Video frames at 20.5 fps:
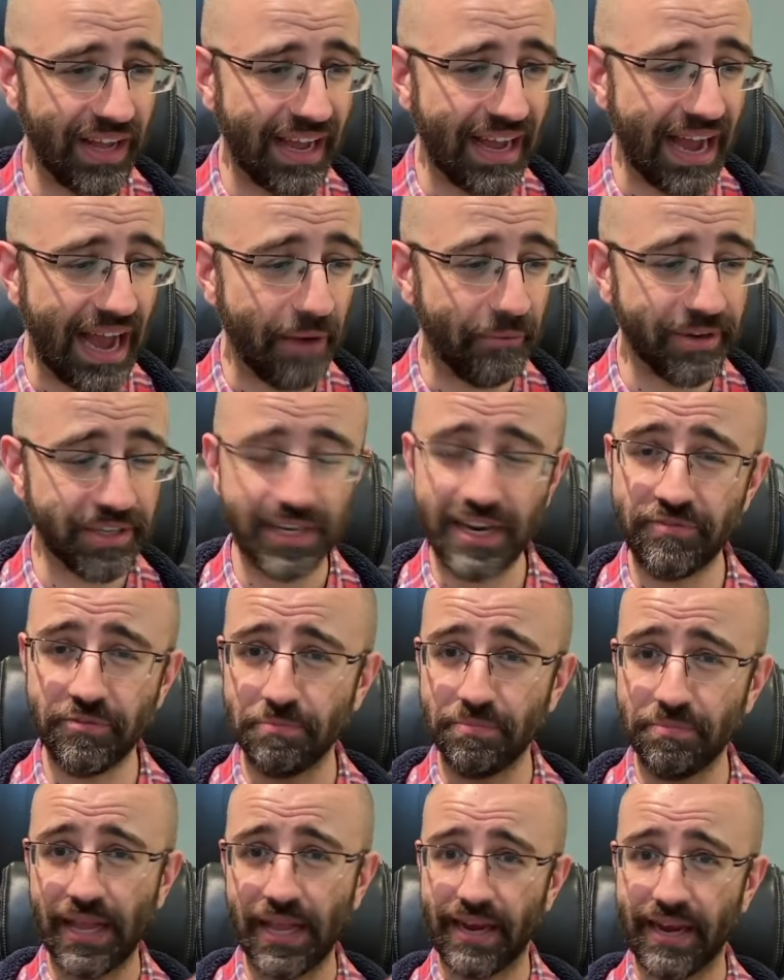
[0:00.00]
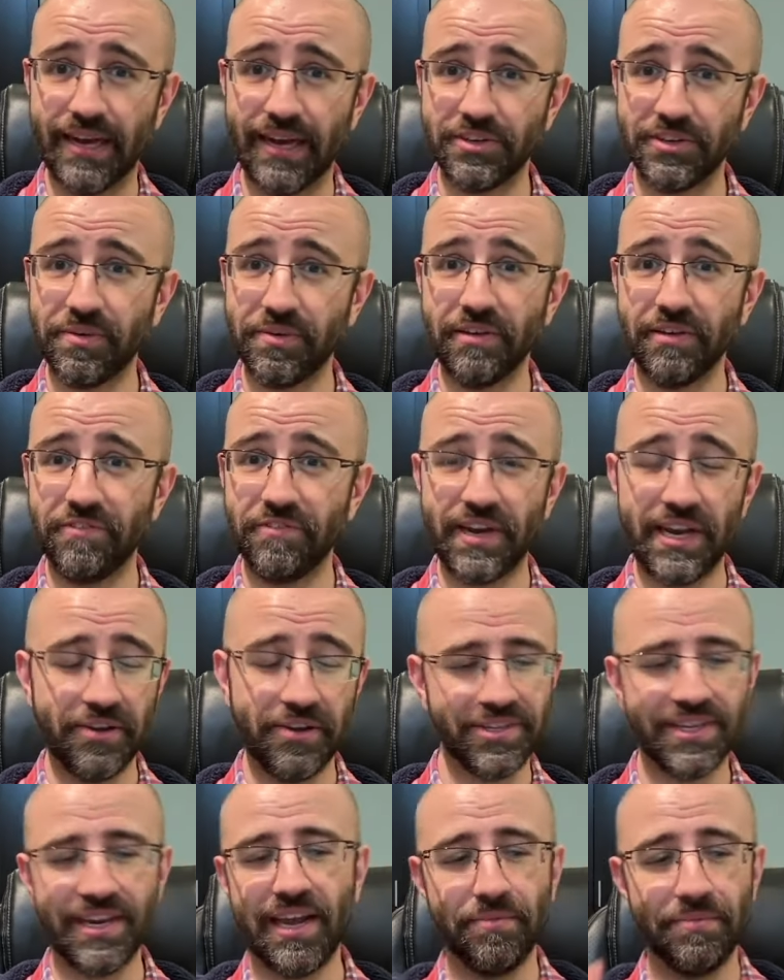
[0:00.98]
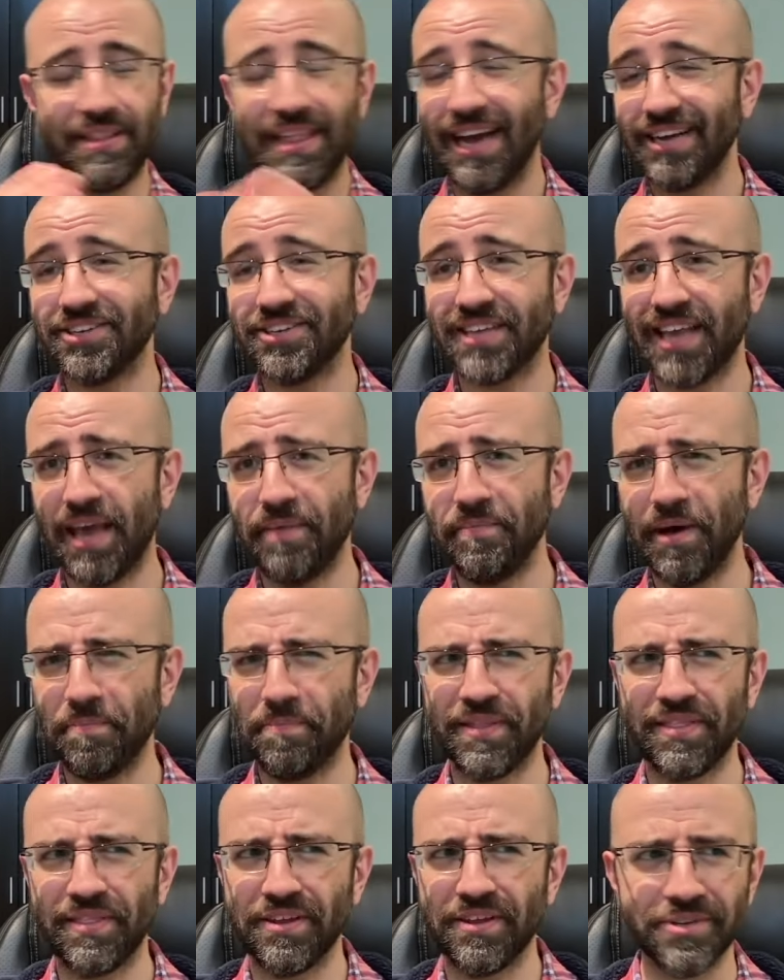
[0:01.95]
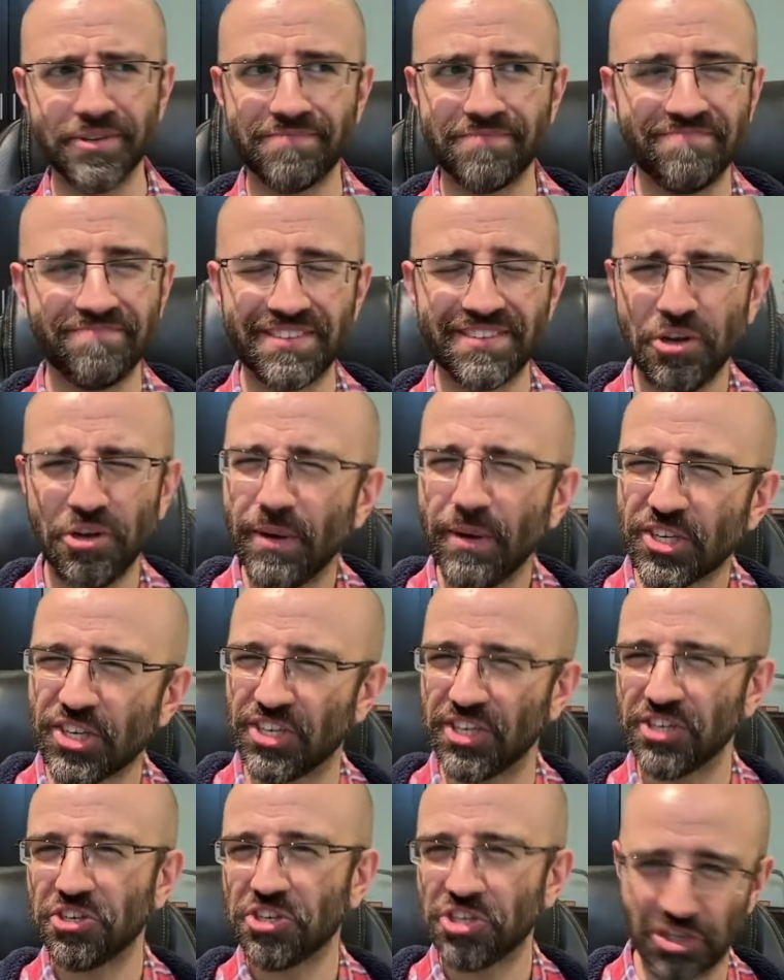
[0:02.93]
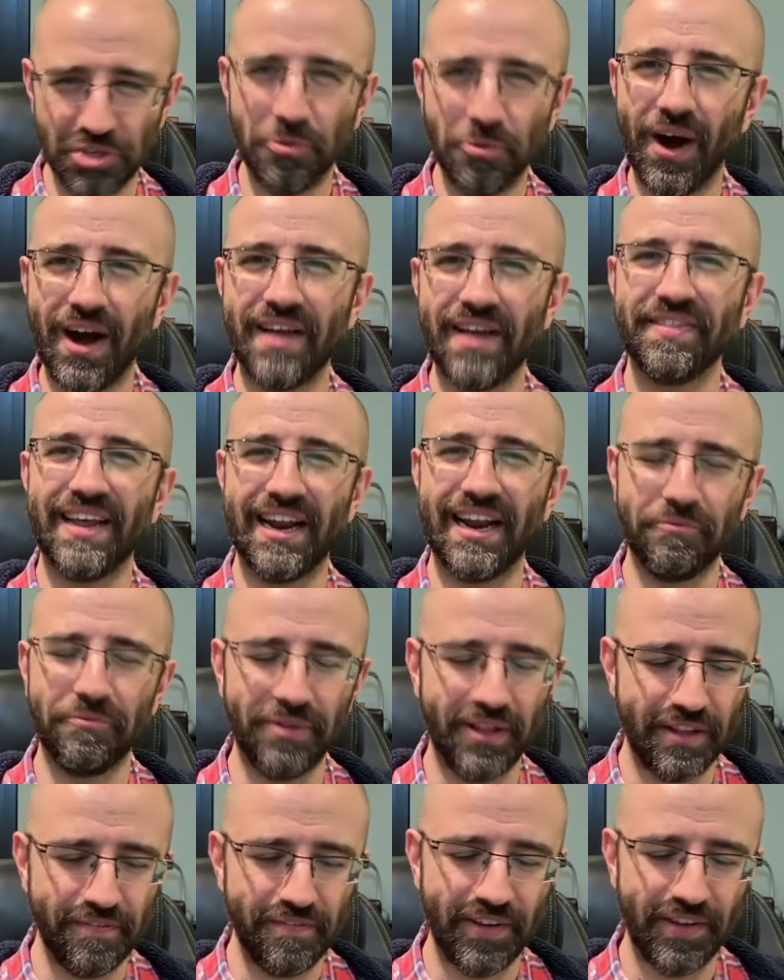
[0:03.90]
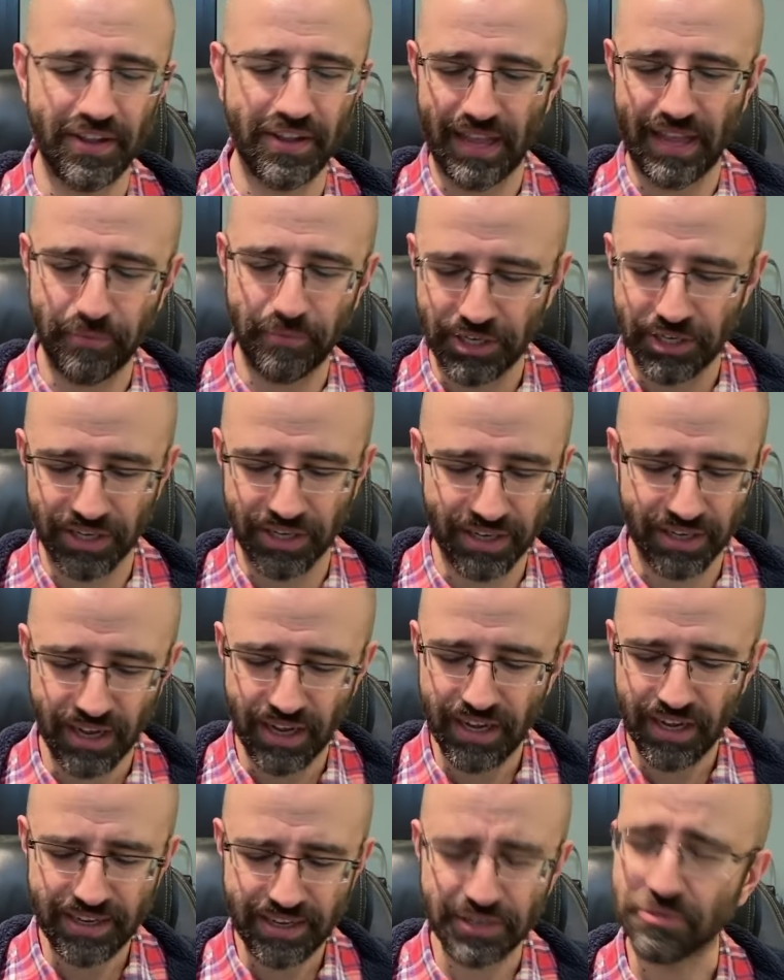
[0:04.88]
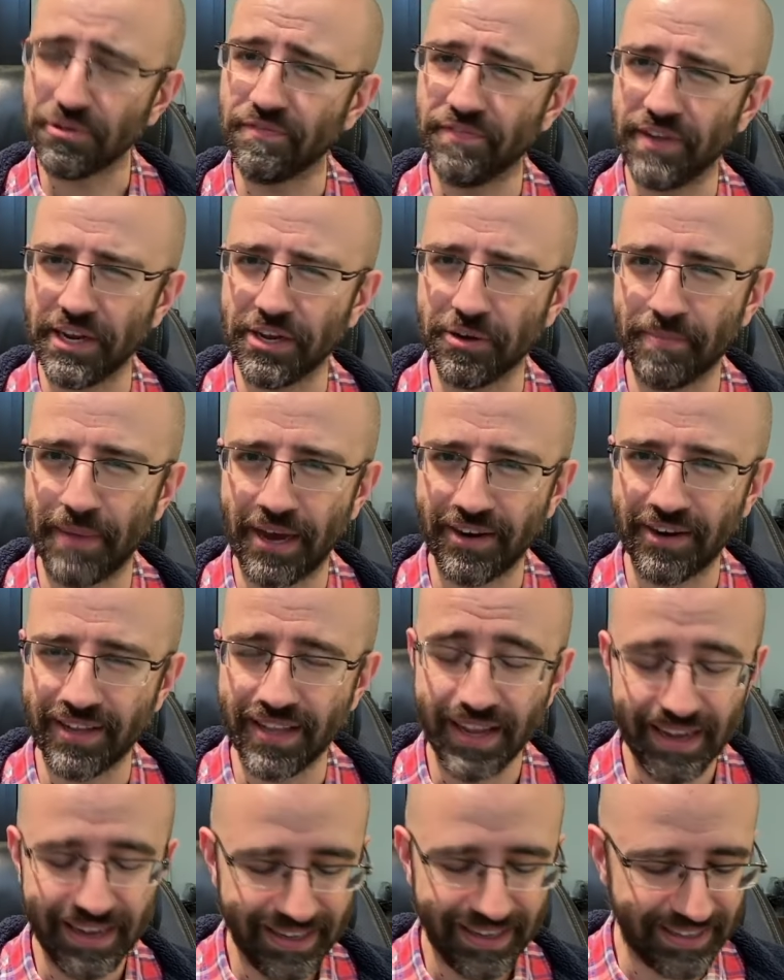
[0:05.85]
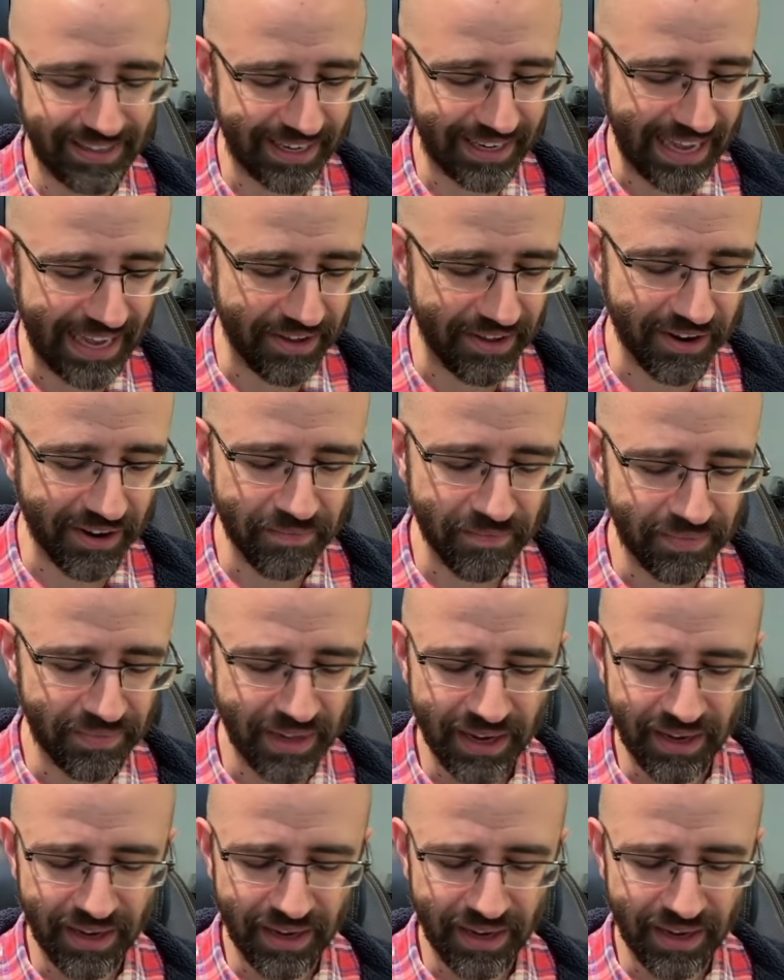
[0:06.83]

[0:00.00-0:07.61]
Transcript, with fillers: Uh, I wasn't even planning on doing a video today, but that just came up, and there was so much to chew on that I really felt like we should do a video about it together.